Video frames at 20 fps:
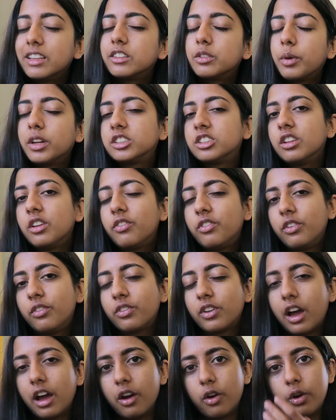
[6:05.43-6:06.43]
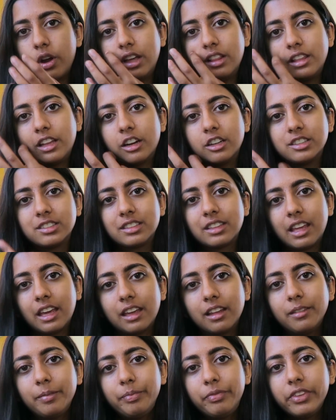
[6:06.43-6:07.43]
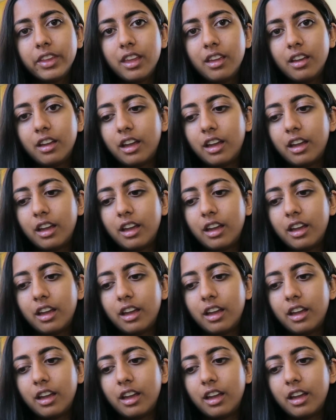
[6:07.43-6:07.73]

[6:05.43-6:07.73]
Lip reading: especially if you've got oilier skin.